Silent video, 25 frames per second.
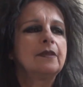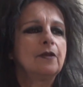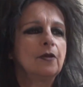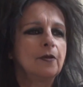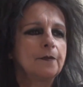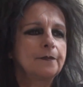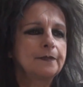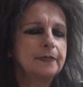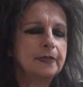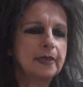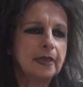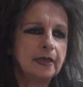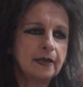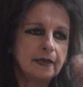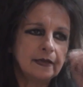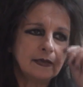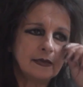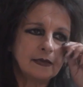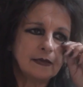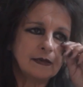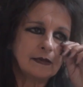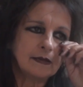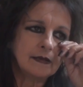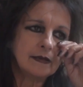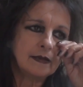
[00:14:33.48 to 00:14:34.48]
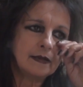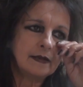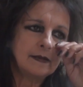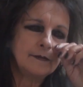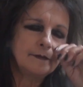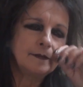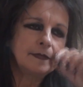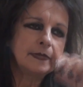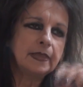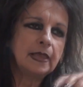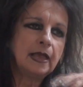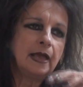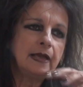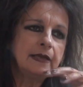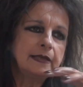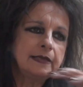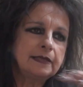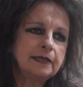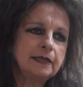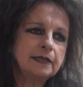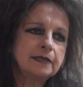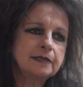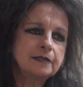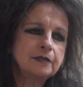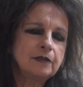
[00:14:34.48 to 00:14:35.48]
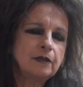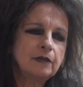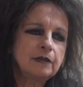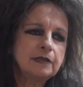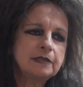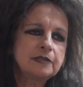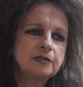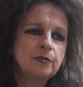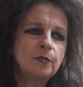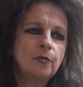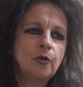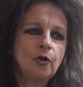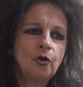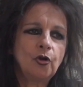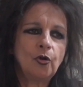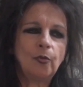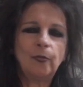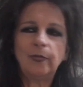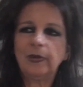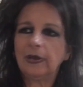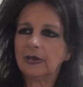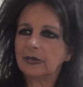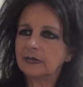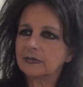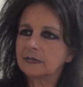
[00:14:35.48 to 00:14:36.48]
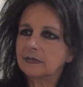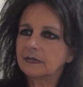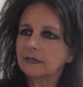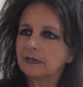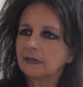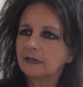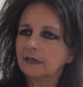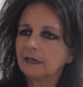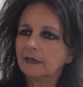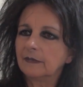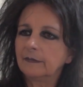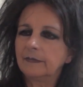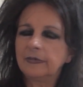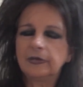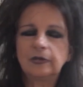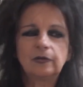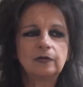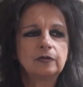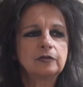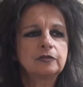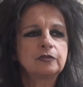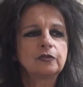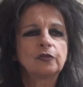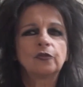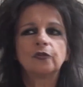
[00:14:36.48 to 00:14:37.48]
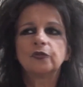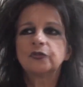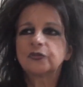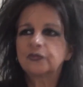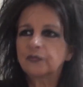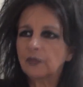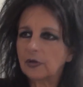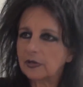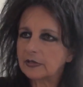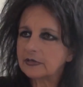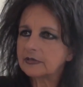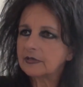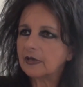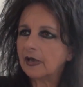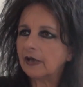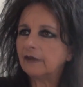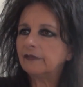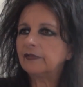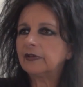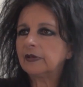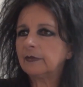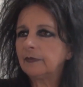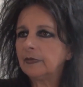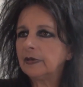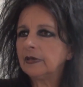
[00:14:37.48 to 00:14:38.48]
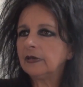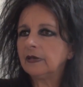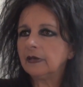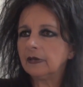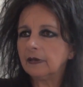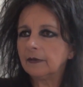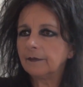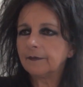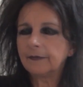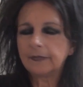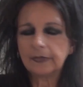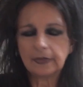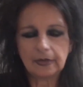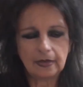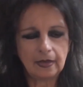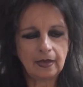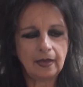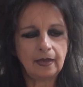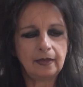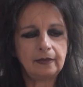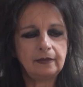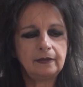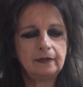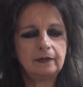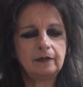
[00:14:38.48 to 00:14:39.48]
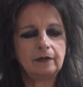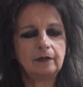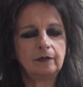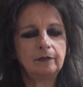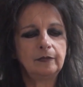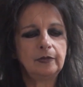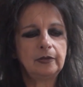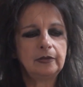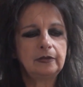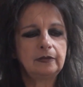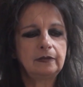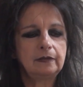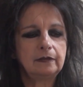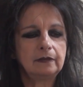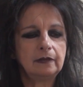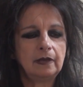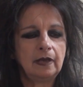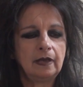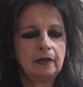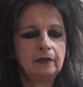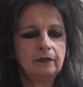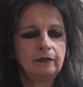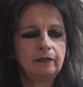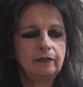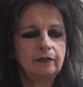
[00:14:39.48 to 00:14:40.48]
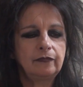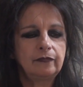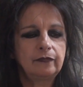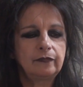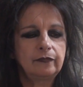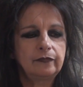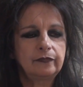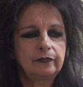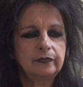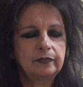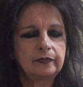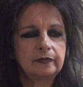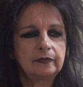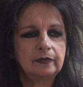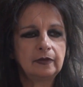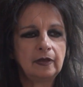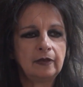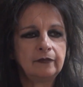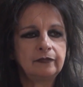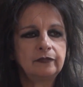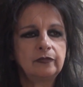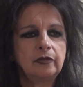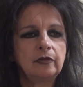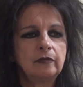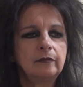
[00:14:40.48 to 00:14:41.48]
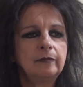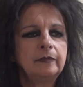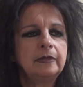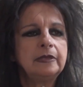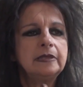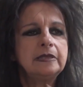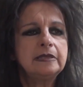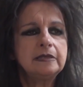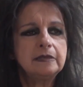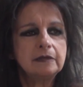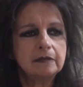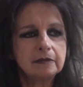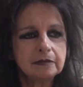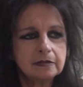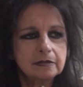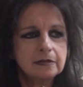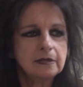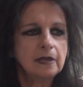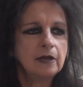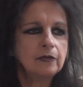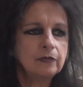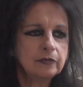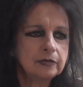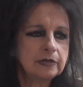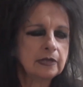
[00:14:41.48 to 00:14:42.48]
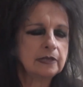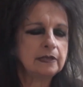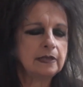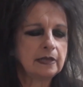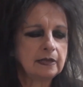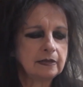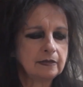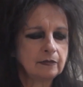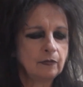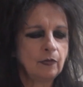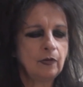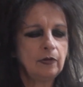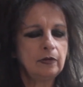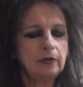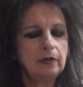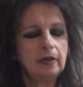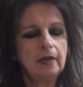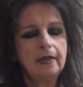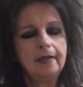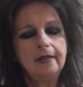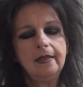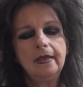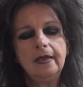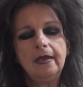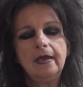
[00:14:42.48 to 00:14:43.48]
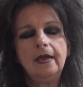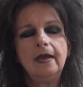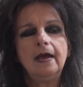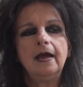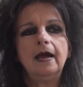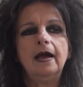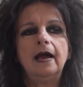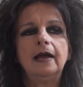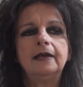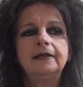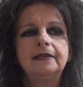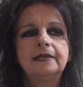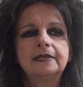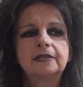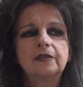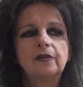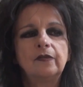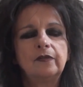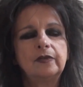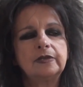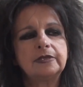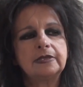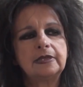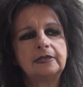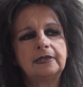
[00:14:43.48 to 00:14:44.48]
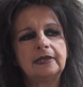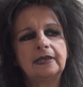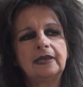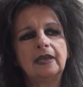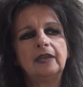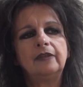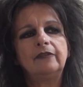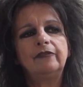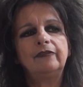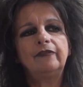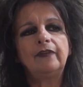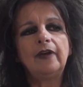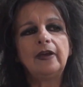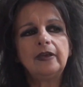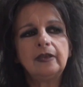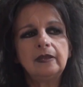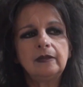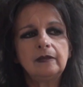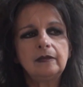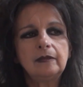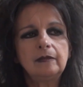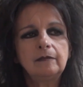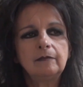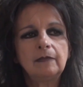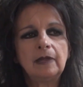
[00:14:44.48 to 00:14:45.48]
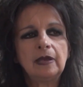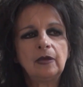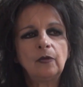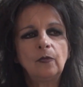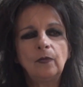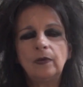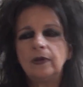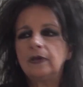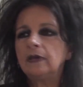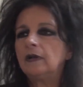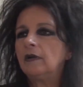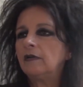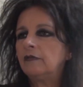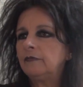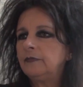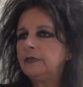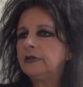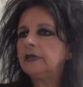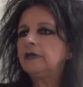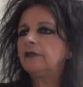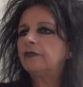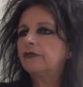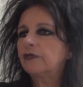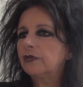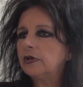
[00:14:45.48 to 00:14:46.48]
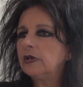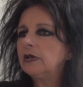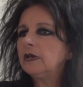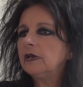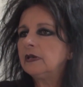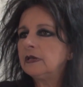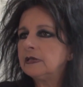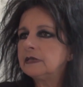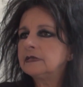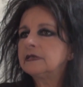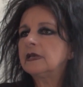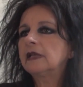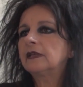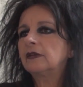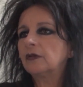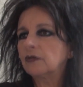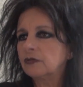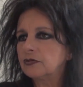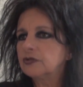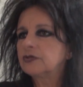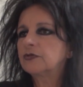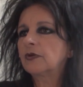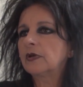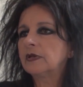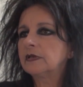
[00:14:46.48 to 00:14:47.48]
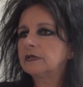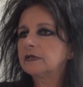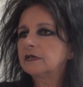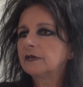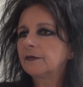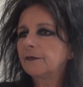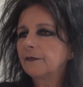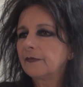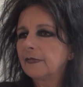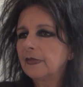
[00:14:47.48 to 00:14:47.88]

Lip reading: No. Architecture is more complex, because the constraints are very big, and but after many years now that I work, I discover that I can find my way of being free in that constraints.